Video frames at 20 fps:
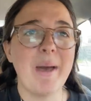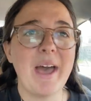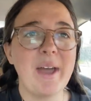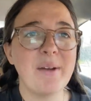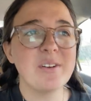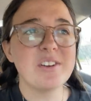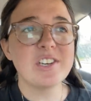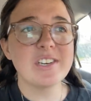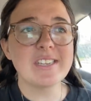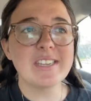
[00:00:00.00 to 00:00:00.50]
I
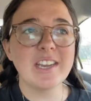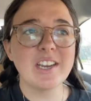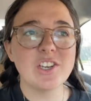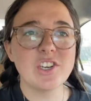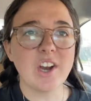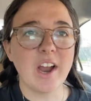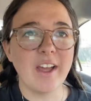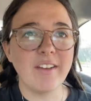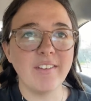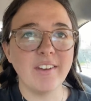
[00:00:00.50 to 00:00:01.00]
was just like
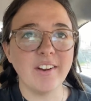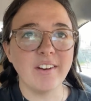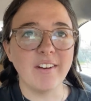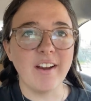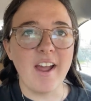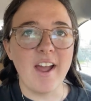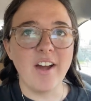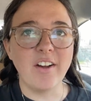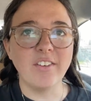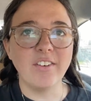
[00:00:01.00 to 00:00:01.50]
driving
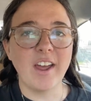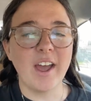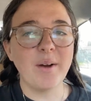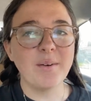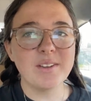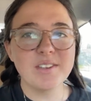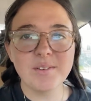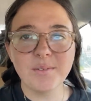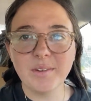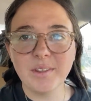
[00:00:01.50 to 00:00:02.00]
around. I
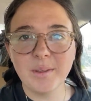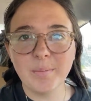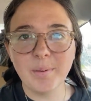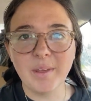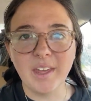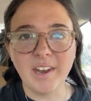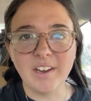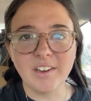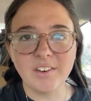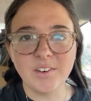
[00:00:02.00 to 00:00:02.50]
wasn't really
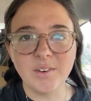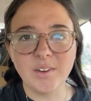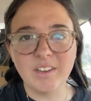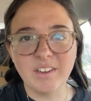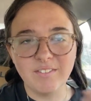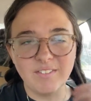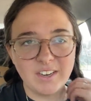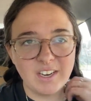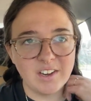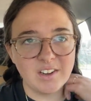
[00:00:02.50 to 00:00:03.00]
planning on doing a
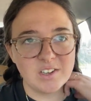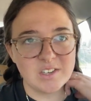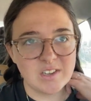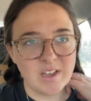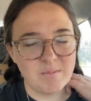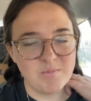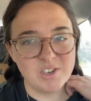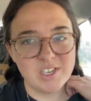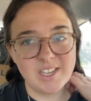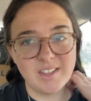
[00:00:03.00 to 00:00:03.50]
video, so
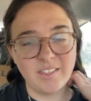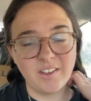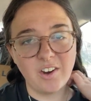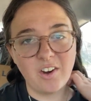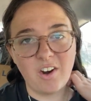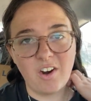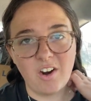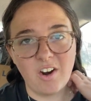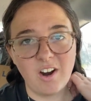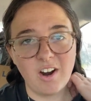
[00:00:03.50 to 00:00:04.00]
I'm just in the
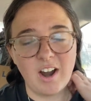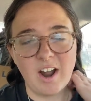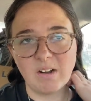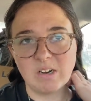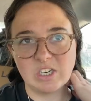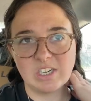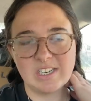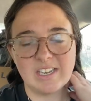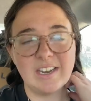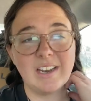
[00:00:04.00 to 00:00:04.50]
car. I was
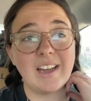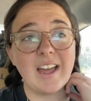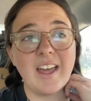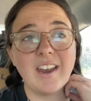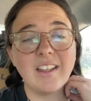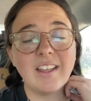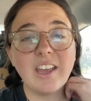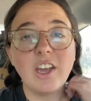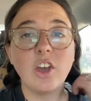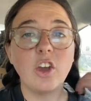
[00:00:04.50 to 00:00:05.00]
just gonna kind
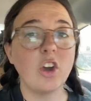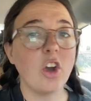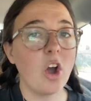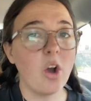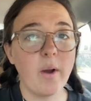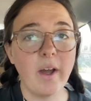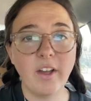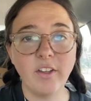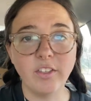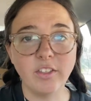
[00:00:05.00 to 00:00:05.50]
of like go
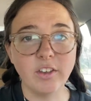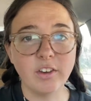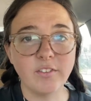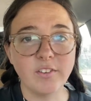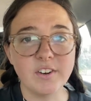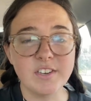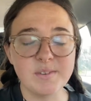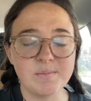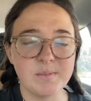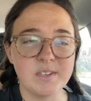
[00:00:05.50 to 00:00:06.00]
out and look
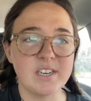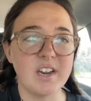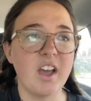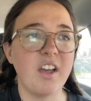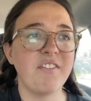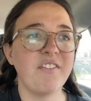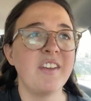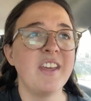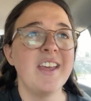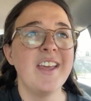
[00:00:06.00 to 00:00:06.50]
for some
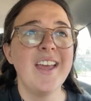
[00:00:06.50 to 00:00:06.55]
stuff.